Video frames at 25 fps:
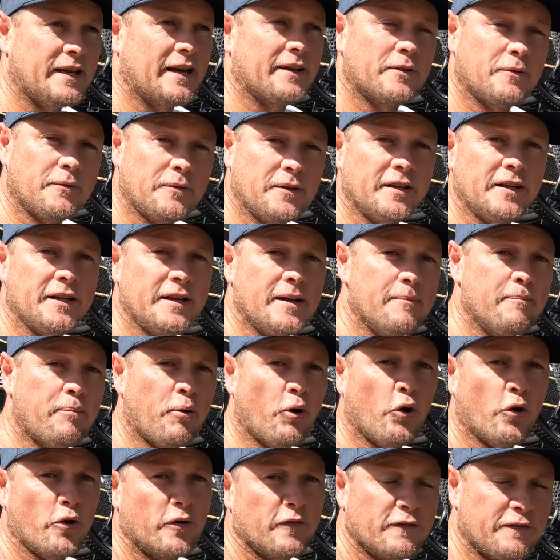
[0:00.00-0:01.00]
the other really
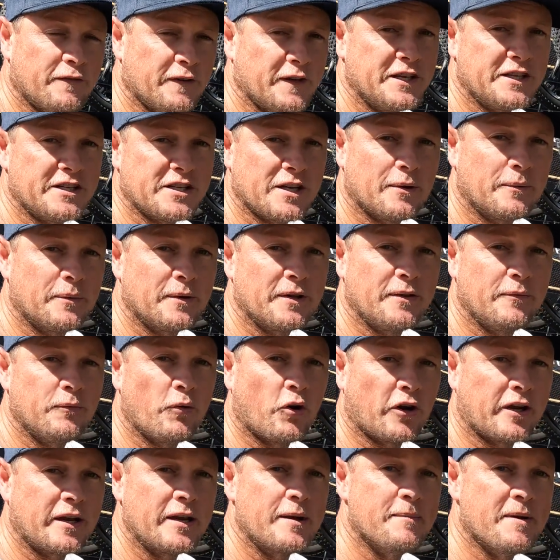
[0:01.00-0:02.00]
important feature with
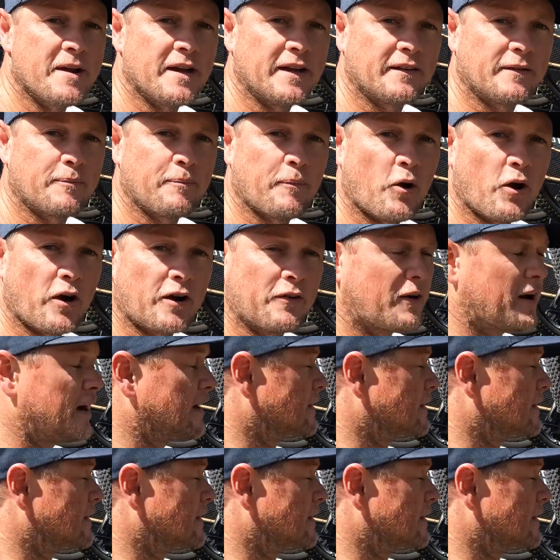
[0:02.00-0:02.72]
Rocky Mount's bike